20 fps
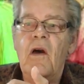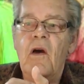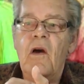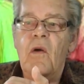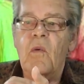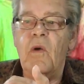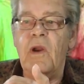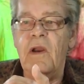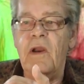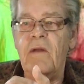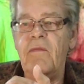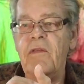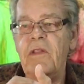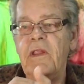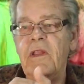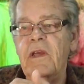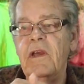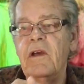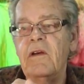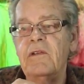When
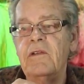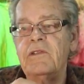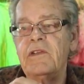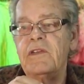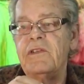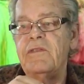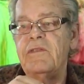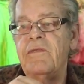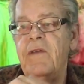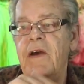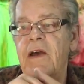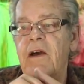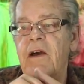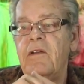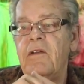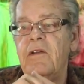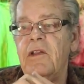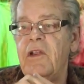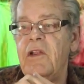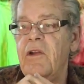everything else has
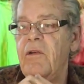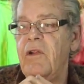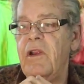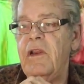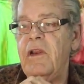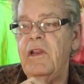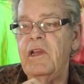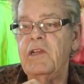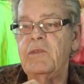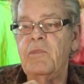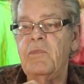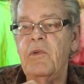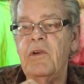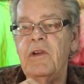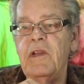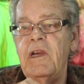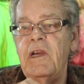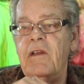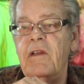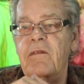failed and you're in desperate
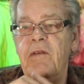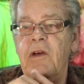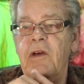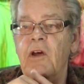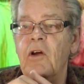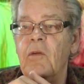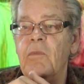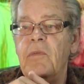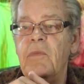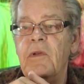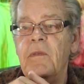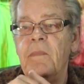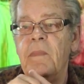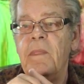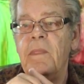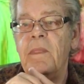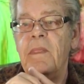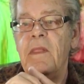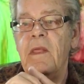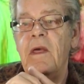need of help,
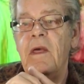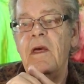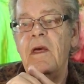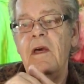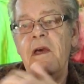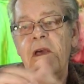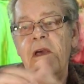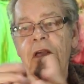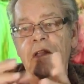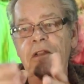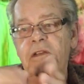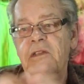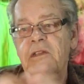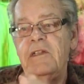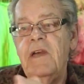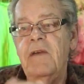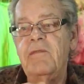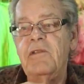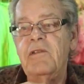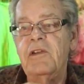you just
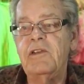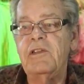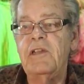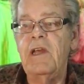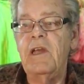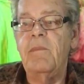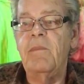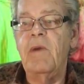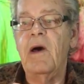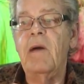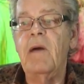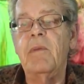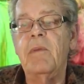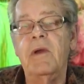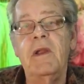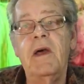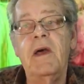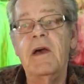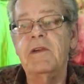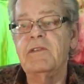have to step up
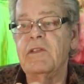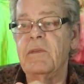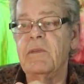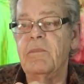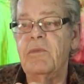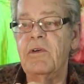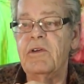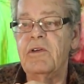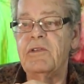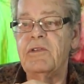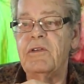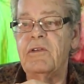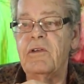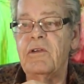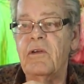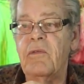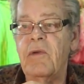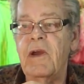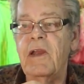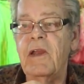and ask the person
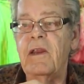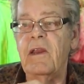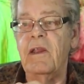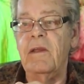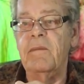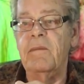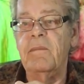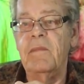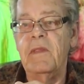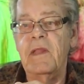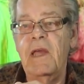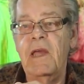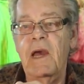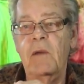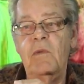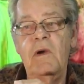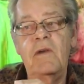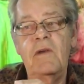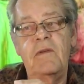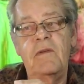directly.
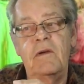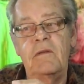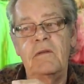However,